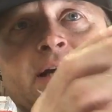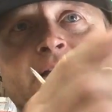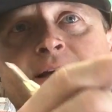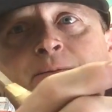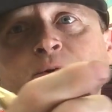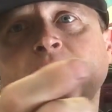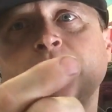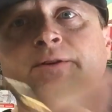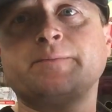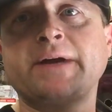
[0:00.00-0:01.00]
and then we're
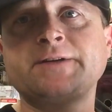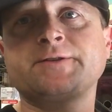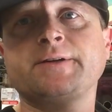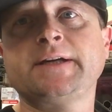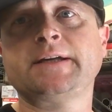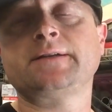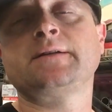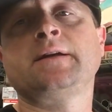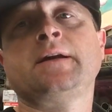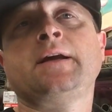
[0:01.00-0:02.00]
able to measure
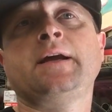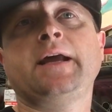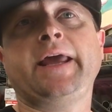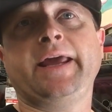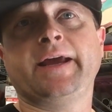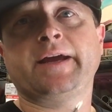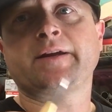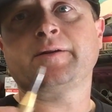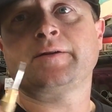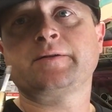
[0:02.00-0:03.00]
in
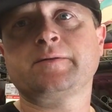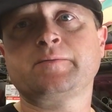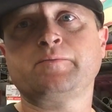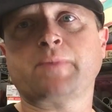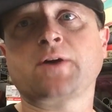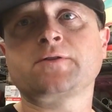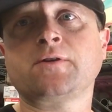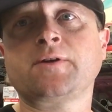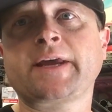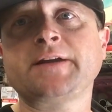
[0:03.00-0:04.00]
and mark the
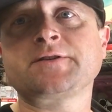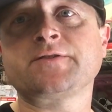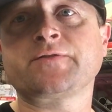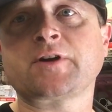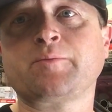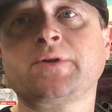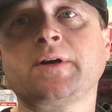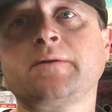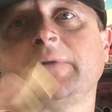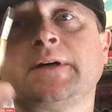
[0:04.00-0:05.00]
locations for our
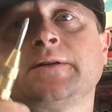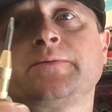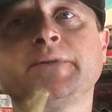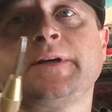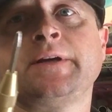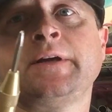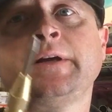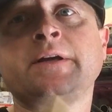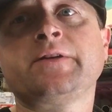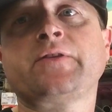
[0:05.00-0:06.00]
plug welds. We
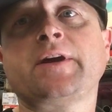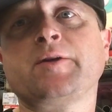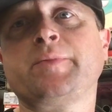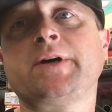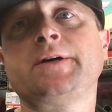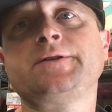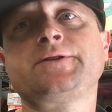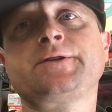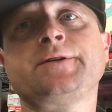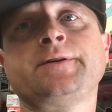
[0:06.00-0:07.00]
center
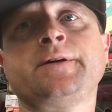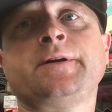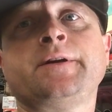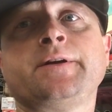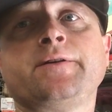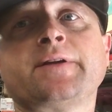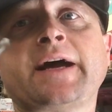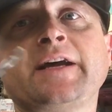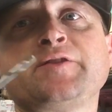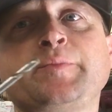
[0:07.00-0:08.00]
punch, use a
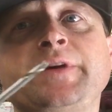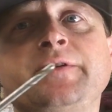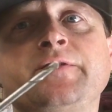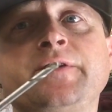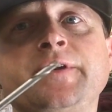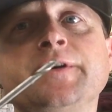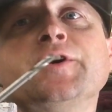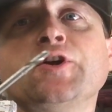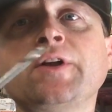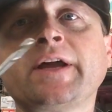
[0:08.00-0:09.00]
high-speed
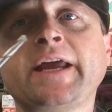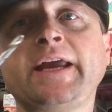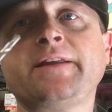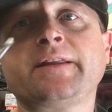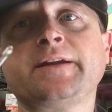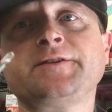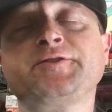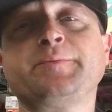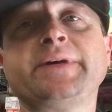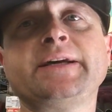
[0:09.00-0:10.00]
steel 1/8
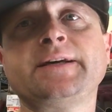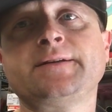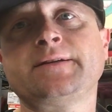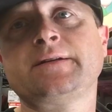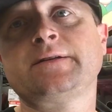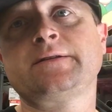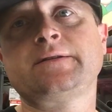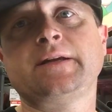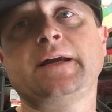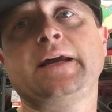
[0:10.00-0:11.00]
inch bit,
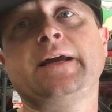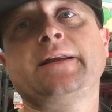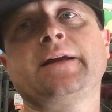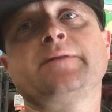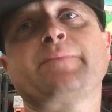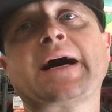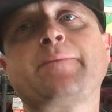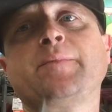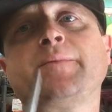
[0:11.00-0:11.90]
and then pop